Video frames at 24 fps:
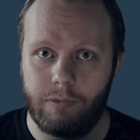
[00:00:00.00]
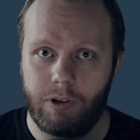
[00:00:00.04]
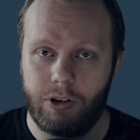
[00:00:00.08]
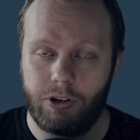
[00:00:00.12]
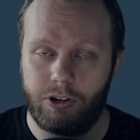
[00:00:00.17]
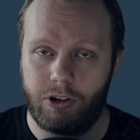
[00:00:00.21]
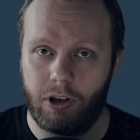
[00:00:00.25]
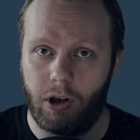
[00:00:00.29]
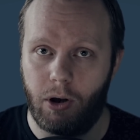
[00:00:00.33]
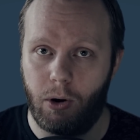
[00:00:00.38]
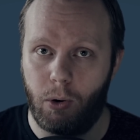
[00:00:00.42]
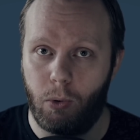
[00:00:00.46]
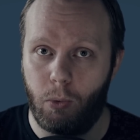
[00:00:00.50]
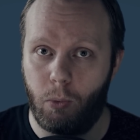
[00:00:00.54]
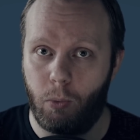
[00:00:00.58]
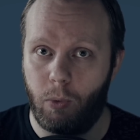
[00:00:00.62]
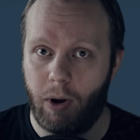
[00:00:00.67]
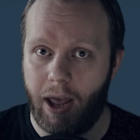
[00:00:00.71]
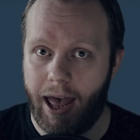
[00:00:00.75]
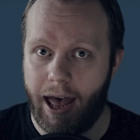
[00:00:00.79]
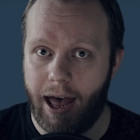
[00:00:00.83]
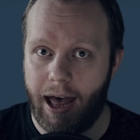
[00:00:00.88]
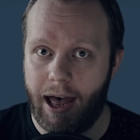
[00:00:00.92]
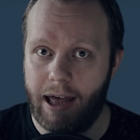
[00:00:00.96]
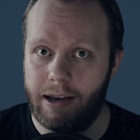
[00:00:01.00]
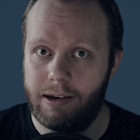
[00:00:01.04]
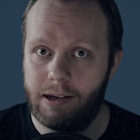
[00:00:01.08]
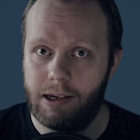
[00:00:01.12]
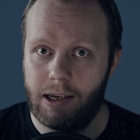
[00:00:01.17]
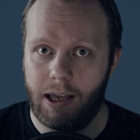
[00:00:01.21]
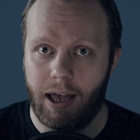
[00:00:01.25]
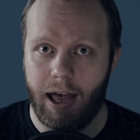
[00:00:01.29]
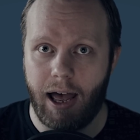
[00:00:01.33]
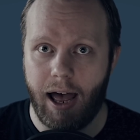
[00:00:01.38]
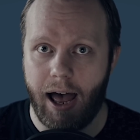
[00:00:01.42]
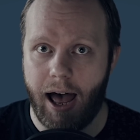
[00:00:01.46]
So we had
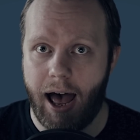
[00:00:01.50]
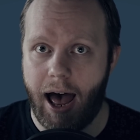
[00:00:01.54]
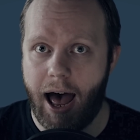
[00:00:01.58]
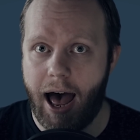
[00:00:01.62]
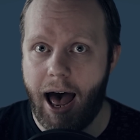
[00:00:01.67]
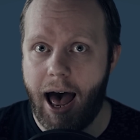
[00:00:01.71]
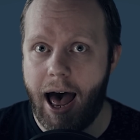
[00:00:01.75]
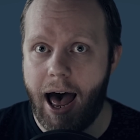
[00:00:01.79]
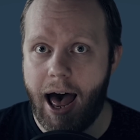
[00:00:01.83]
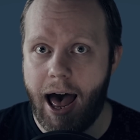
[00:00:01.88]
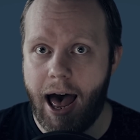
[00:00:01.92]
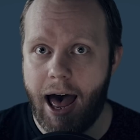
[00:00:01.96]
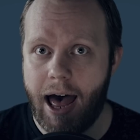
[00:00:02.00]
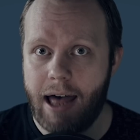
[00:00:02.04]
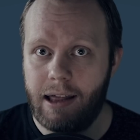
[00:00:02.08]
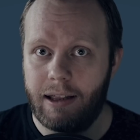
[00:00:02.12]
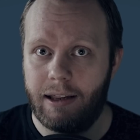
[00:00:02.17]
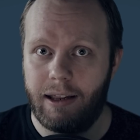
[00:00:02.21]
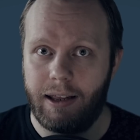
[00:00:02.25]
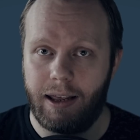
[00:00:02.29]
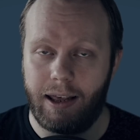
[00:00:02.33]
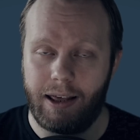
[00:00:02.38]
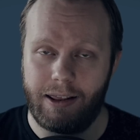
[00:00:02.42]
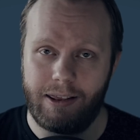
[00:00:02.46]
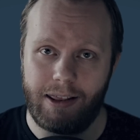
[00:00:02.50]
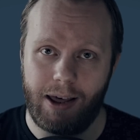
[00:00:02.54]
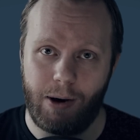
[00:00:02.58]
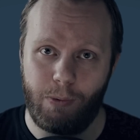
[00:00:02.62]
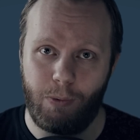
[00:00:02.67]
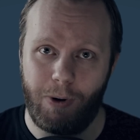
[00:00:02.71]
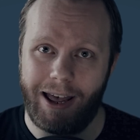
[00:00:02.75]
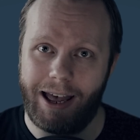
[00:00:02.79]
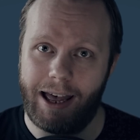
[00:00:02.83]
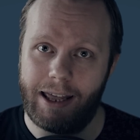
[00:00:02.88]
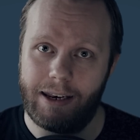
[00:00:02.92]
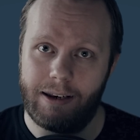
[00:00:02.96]
and then
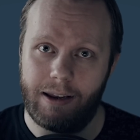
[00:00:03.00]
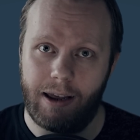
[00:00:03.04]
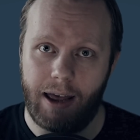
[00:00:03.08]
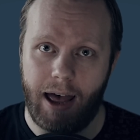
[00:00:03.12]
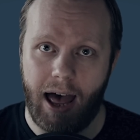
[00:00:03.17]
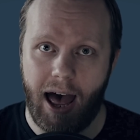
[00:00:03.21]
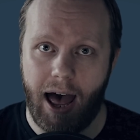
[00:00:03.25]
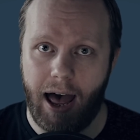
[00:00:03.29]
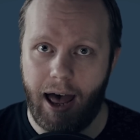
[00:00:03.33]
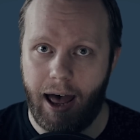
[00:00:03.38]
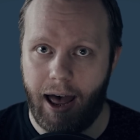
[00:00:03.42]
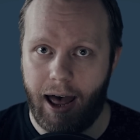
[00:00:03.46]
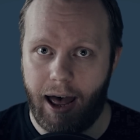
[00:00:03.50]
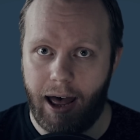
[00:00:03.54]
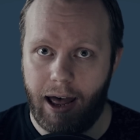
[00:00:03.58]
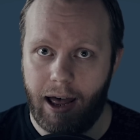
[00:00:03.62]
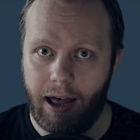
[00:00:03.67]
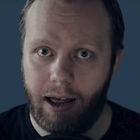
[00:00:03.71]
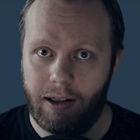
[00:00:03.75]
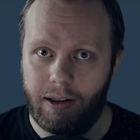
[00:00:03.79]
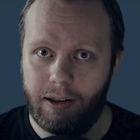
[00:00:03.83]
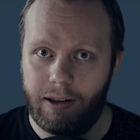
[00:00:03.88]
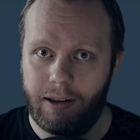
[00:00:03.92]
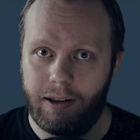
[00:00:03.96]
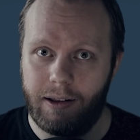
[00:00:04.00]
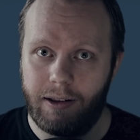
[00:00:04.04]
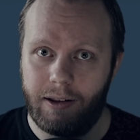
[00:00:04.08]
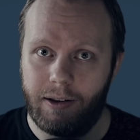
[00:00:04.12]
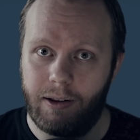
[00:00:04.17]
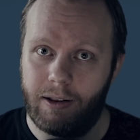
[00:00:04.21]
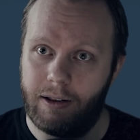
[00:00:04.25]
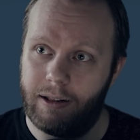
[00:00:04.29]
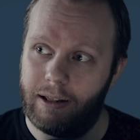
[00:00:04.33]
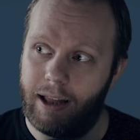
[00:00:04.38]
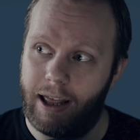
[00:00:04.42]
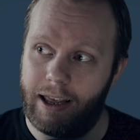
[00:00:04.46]
we had
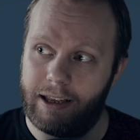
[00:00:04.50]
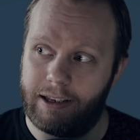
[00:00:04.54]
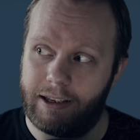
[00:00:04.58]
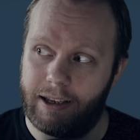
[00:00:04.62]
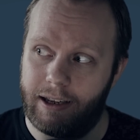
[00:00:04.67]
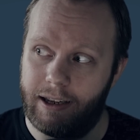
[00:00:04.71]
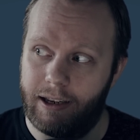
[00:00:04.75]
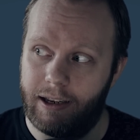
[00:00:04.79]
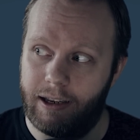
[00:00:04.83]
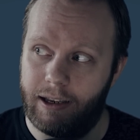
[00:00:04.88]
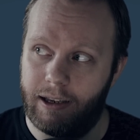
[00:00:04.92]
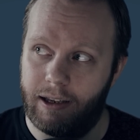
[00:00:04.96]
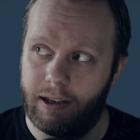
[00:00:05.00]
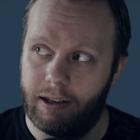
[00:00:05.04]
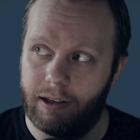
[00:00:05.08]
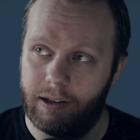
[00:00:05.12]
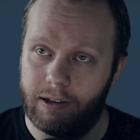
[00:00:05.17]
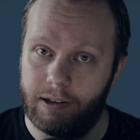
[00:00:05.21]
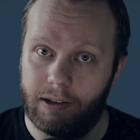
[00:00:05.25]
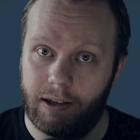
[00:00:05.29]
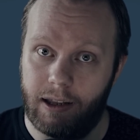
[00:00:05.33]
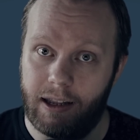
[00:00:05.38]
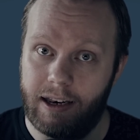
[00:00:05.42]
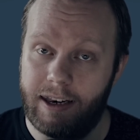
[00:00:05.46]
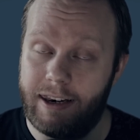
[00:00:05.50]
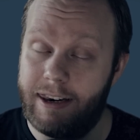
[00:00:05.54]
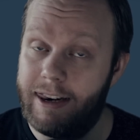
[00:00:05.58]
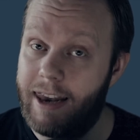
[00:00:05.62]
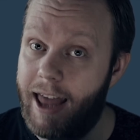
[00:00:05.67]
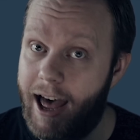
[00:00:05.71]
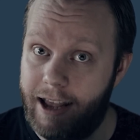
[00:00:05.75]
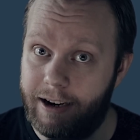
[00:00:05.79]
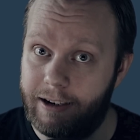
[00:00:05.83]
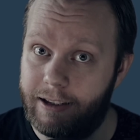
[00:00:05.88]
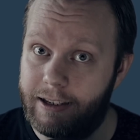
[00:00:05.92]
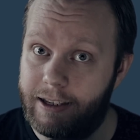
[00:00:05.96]
like in
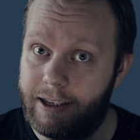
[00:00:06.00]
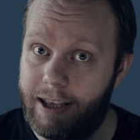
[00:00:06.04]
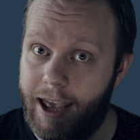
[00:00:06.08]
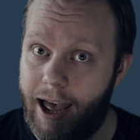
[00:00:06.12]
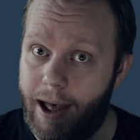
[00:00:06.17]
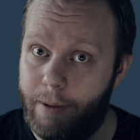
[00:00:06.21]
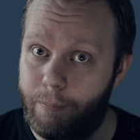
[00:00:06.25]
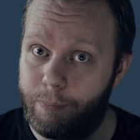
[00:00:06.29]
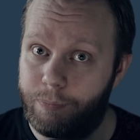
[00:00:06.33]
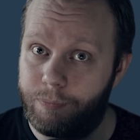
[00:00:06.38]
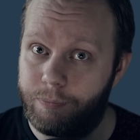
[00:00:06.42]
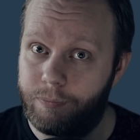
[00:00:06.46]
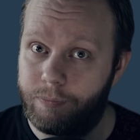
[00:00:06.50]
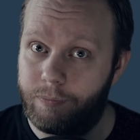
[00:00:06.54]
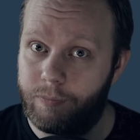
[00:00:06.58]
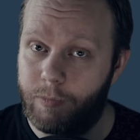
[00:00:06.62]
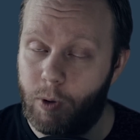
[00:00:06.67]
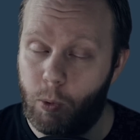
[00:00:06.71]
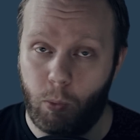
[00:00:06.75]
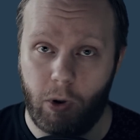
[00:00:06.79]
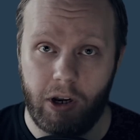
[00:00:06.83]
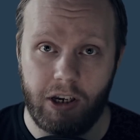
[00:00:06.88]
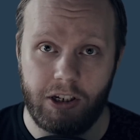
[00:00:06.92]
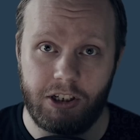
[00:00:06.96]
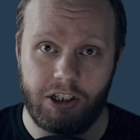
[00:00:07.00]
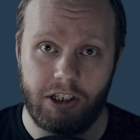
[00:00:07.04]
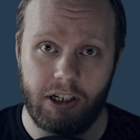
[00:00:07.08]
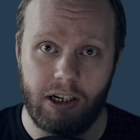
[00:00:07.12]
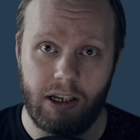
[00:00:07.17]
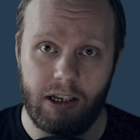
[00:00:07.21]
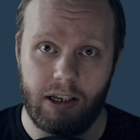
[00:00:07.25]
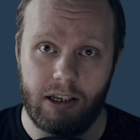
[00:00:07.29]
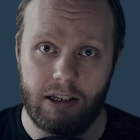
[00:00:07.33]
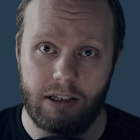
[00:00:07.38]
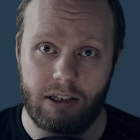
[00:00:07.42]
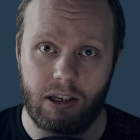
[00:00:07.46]
Lärka, which
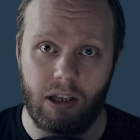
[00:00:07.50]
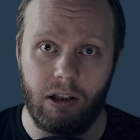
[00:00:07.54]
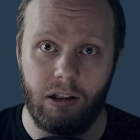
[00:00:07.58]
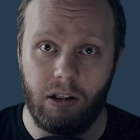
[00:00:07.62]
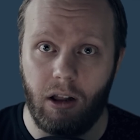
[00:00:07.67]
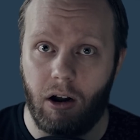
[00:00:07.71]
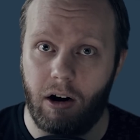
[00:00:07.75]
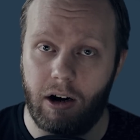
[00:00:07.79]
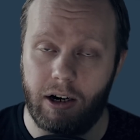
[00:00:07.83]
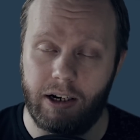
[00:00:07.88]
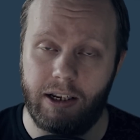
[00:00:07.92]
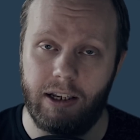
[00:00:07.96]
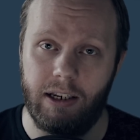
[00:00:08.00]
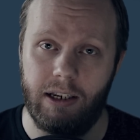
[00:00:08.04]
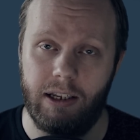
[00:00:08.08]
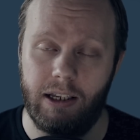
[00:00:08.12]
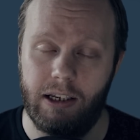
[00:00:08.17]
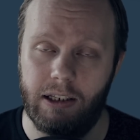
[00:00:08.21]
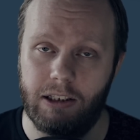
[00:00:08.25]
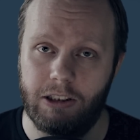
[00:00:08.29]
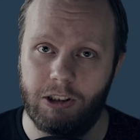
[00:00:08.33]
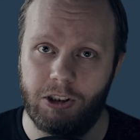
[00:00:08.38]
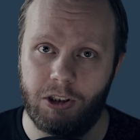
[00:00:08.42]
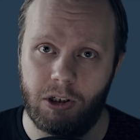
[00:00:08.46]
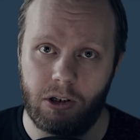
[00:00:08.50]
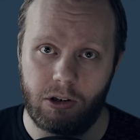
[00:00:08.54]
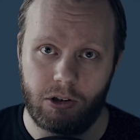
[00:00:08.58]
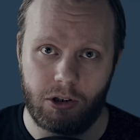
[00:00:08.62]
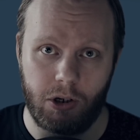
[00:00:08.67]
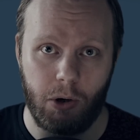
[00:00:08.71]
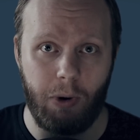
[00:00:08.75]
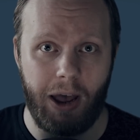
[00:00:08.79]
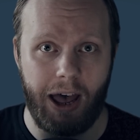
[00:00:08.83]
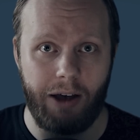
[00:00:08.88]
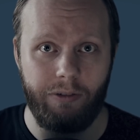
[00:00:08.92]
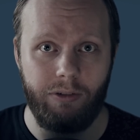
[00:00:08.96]
is lark in English.
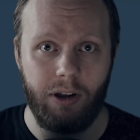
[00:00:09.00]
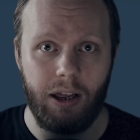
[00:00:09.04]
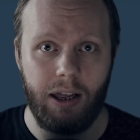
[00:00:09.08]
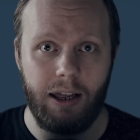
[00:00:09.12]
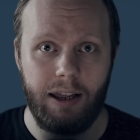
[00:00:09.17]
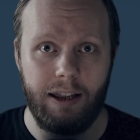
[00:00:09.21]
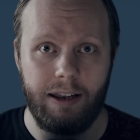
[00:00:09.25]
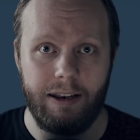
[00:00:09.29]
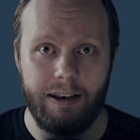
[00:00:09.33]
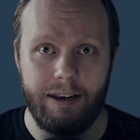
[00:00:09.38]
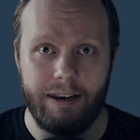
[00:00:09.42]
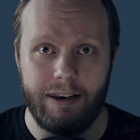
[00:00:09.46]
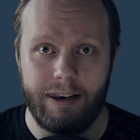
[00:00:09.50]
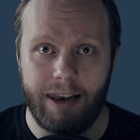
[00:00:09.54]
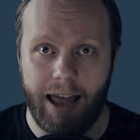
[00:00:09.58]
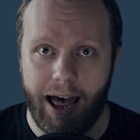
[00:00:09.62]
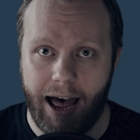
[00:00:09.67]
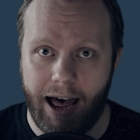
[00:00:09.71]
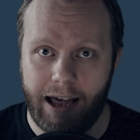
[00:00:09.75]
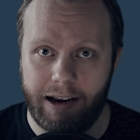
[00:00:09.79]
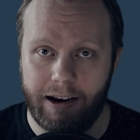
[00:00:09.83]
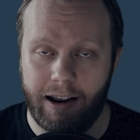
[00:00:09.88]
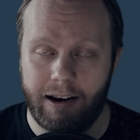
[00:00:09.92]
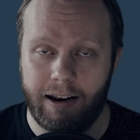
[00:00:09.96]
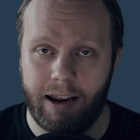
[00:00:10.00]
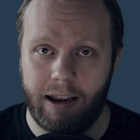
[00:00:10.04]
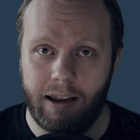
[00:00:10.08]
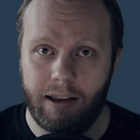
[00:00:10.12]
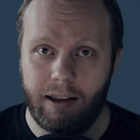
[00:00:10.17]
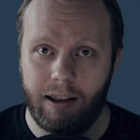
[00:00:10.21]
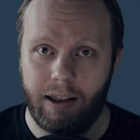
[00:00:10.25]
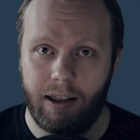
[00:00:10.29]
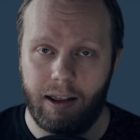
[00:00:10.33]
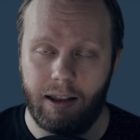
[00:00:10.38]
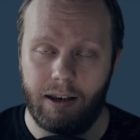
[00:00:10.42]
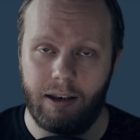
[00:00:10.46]
So we have lärare
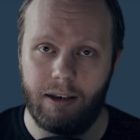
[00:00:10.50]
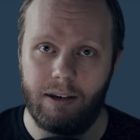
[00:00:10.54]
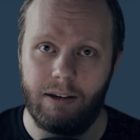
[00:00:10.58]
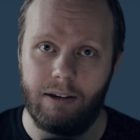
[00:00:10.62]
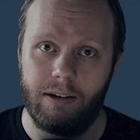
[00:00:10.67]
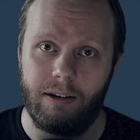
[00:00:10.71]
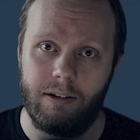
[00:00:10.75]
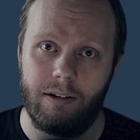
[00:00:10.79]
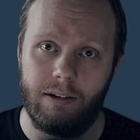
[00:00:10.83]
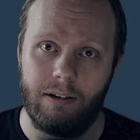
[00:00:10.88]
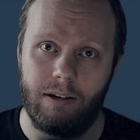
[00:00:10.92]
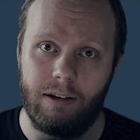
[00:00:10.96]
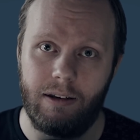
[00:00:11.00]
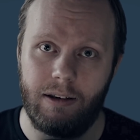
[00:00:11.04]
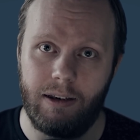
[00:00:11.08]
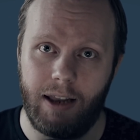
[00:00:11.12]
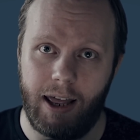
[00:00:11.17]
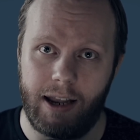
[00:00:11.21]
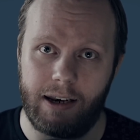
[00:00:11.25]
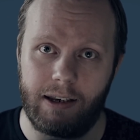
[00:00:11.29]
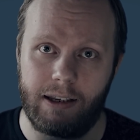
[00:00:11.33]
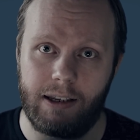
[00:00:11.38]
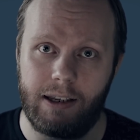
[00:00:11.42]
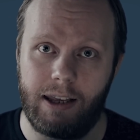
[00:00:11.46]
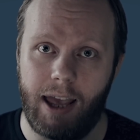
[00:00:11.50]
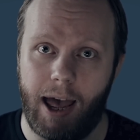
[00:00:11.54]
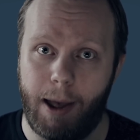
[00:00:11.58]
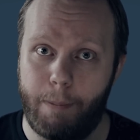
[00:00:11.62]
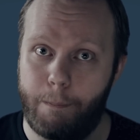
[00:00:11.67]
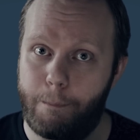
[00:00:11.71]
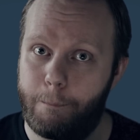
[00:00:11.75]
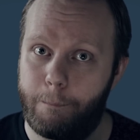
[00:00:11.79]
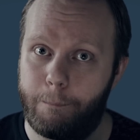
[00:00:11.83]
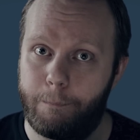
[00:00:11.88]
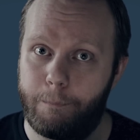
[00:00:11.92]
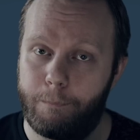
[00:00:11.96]
and Lärka.
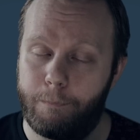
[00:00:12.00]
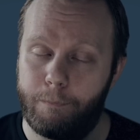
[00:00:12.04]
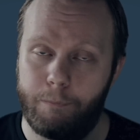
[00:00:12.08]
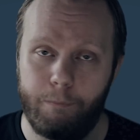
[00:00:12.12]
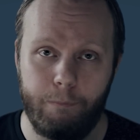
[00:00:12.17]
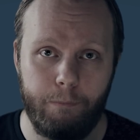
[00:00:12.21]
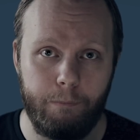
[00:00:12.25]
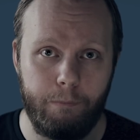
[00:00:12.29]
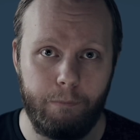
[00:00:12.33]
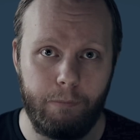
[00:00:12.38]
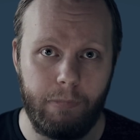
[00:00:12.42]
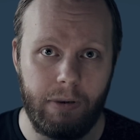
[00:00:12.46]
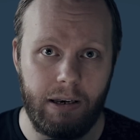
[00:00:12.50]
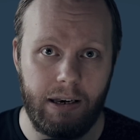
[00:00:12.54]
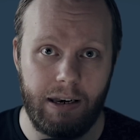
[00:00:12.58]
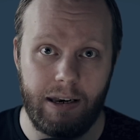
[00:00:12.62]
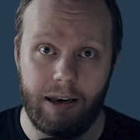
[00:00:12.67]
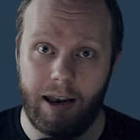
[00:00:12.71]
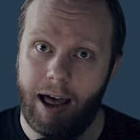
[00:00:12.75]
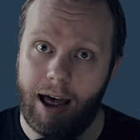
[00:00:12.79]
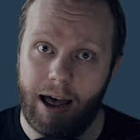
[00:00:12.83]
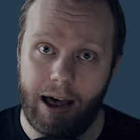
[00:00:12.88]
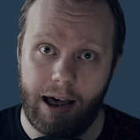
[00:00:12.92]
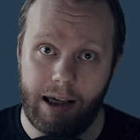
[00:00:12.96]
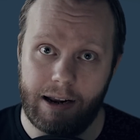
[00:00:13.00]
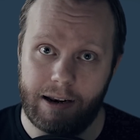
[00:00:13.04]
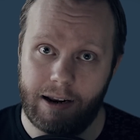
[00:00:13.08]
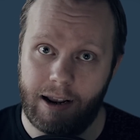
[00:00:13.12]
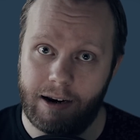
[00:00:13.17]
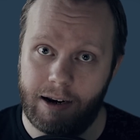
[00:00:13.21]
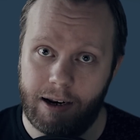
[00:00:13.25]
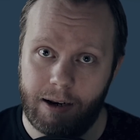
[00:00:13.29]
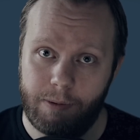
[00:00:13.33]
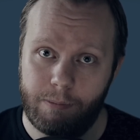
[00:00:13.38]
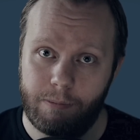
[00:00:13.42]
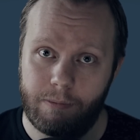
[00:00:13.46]

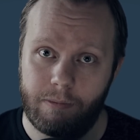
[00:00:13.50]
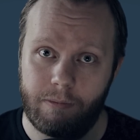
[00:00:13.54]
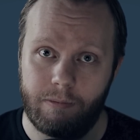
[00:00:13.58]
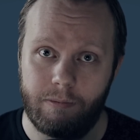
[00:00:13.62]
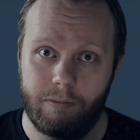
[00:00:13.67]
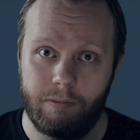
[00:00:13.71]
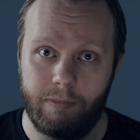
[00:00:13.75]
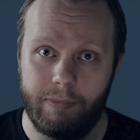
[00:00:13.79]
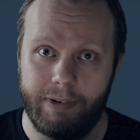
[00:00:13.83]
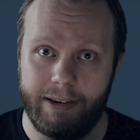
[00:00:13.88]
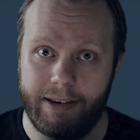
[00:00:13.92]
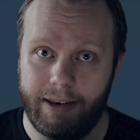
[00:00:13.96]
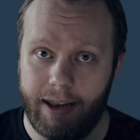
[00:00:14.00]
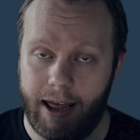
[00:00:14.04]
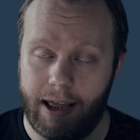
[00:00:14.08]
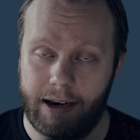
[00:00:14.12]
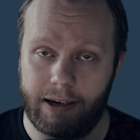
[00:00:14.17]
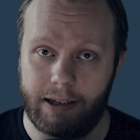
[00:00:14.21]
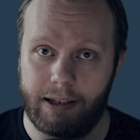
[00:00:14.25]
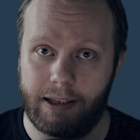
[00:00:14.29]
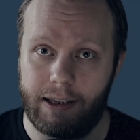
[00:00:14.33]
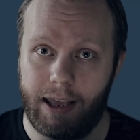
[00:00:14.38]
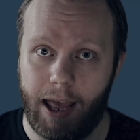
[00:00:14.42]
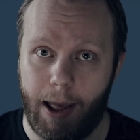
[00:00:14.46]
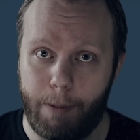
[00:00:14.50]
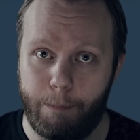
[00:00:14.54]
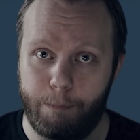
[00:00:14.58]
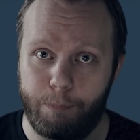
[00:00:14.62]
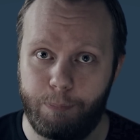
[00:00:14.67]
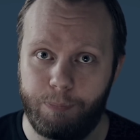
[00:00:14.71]
Lärare, Lärka.